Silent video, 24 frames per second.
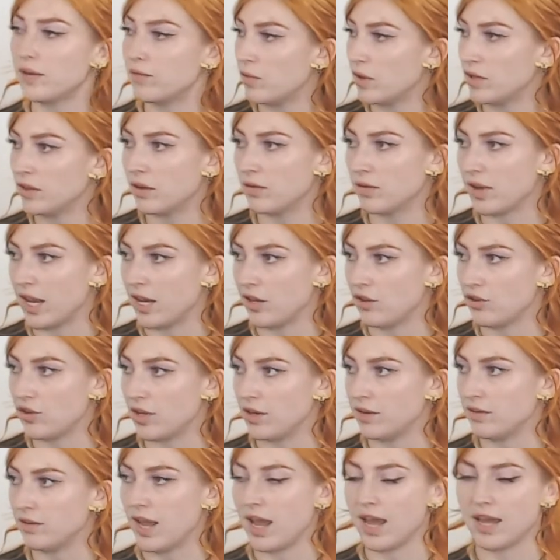one
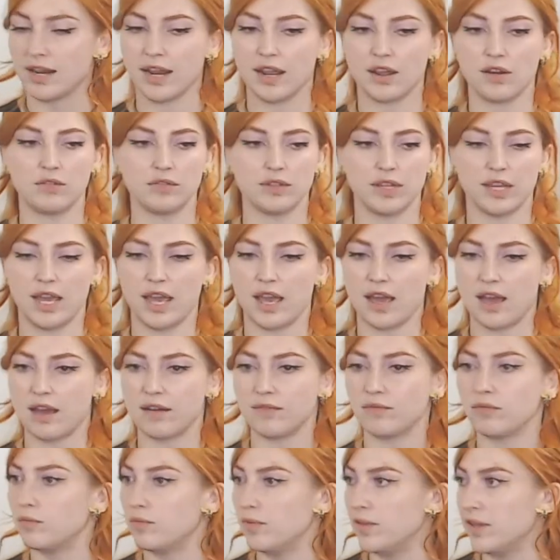location and I only have
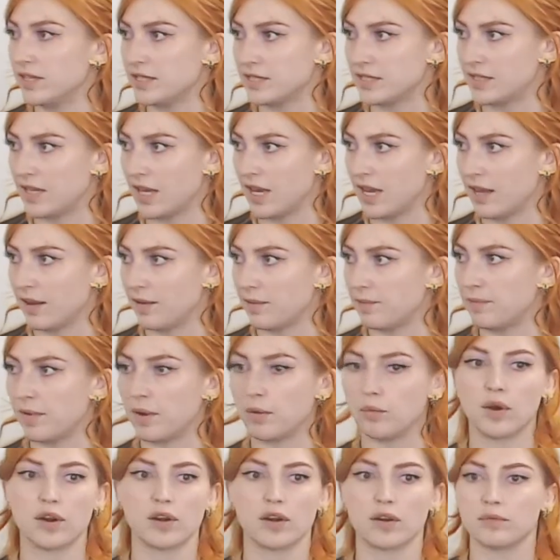this thing, but
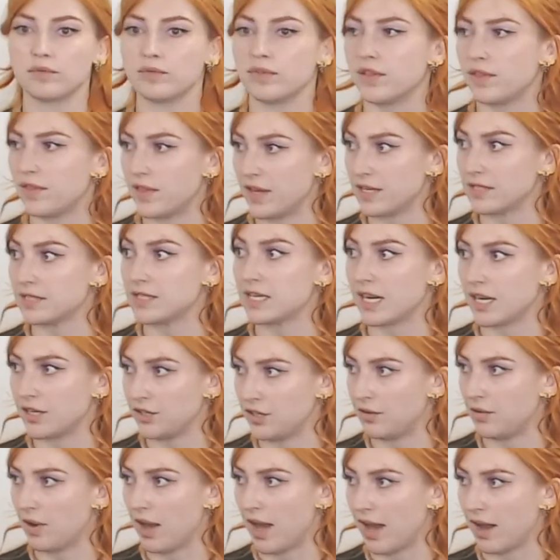what are the things that I
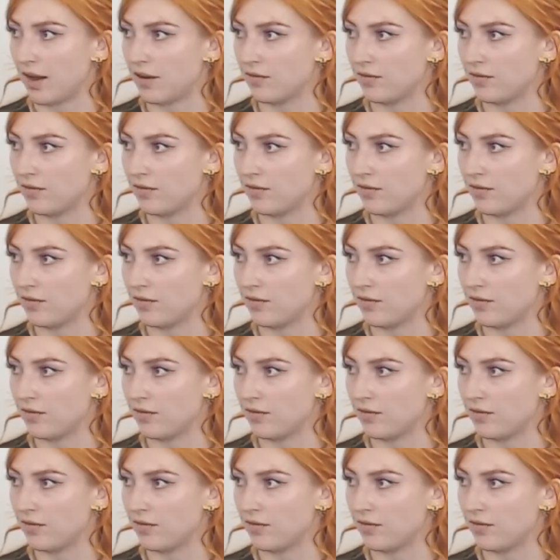do have?